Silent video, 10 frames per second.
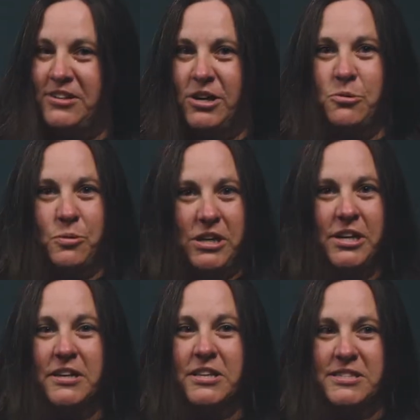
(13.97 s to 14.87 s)
are at
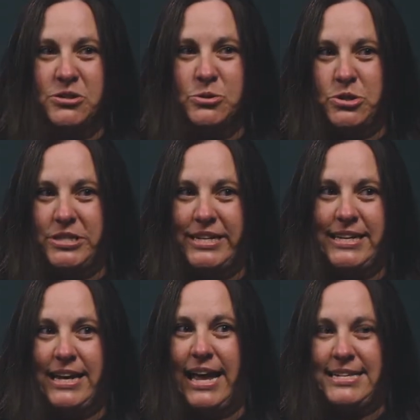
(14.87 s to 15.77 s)
work. It's
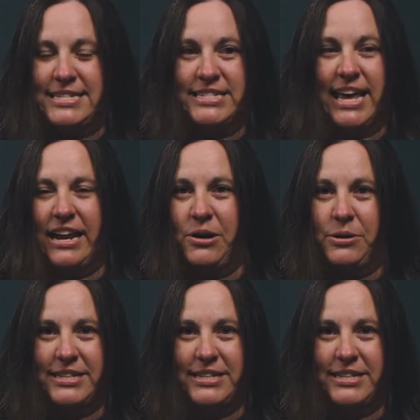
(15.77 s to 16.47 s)
usually 8 to 10 hour